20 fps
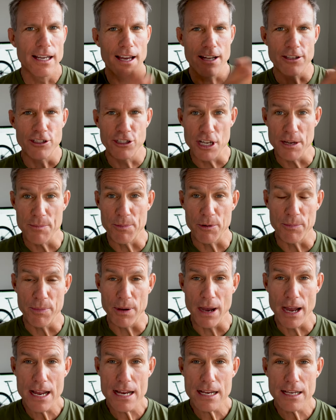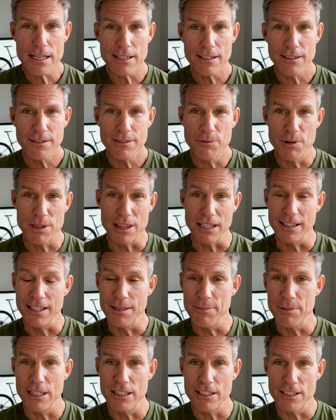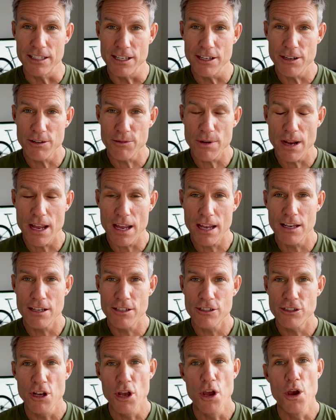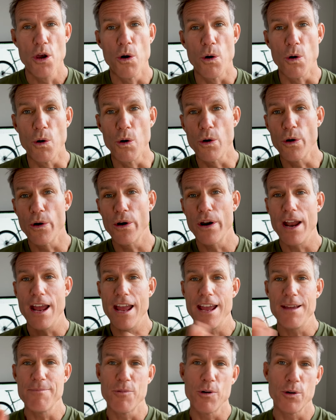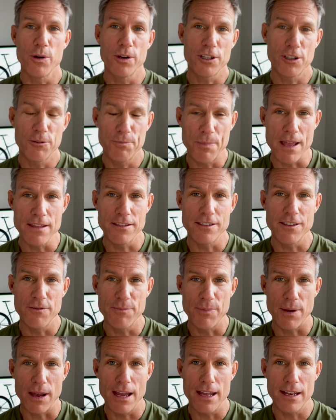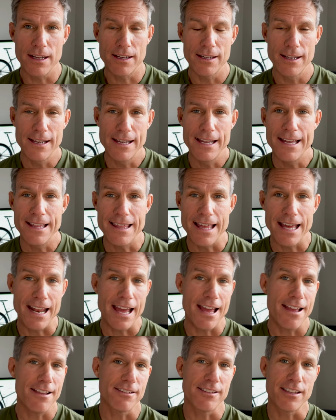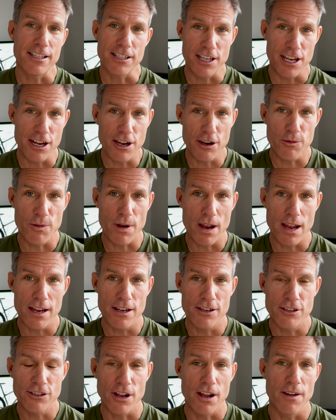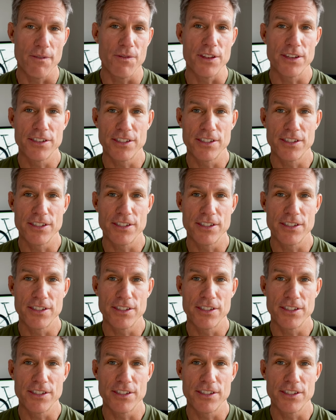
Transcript: A cheaper bike with a limited gear range, or a more expensive bike that has the gear range of the